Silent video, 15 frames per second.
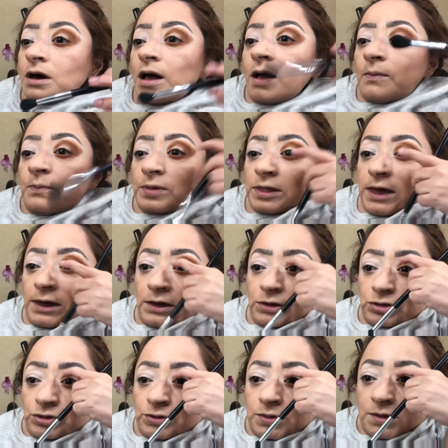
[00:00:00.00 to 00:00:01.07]
apply it
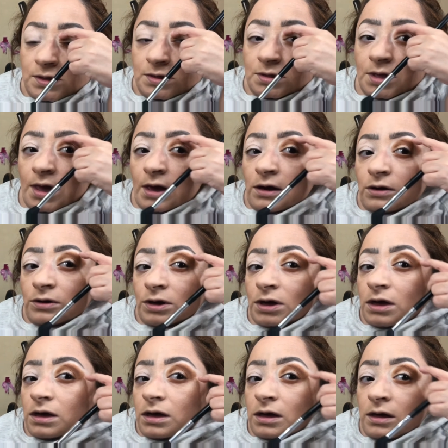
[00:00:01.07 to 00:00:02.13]
to this
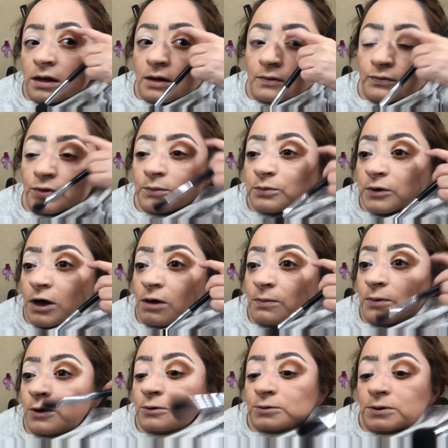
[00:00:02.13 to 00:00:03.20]
area of the brow
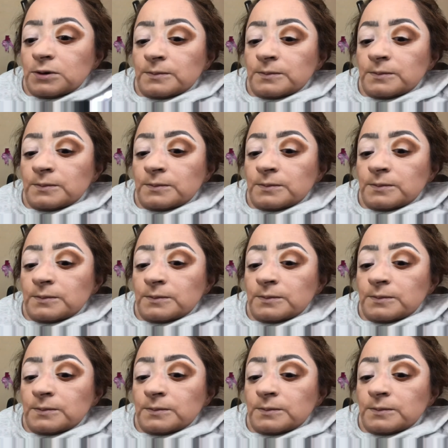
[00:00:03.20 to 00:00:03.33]
bone,